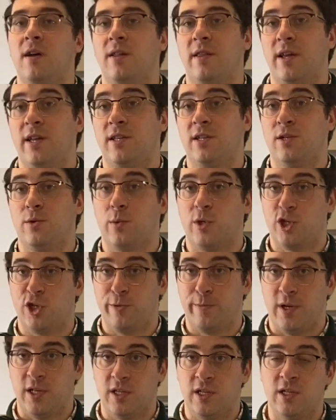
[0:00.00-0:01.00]
This is what
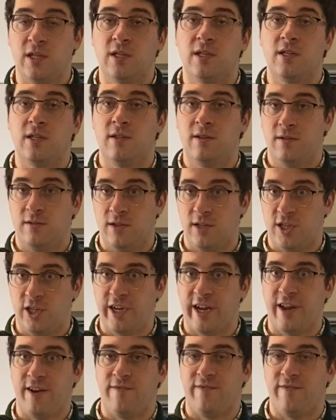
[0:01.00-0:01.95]
schmaltz is. It's chicken